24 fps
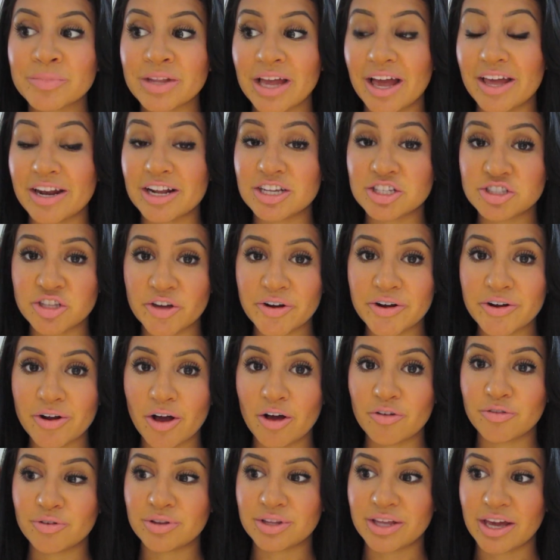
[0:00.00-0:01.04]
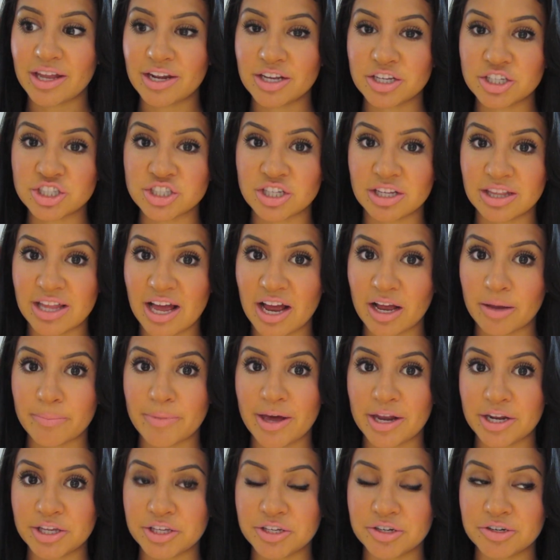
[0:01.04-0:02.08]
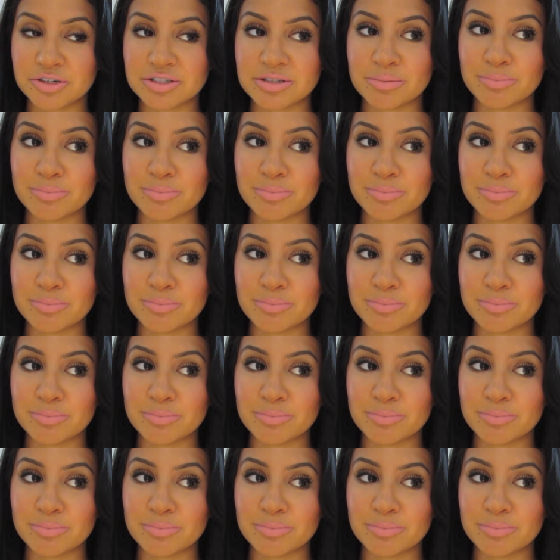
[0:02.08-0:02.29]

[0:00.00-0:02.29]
And I started off with getting shellac manicures.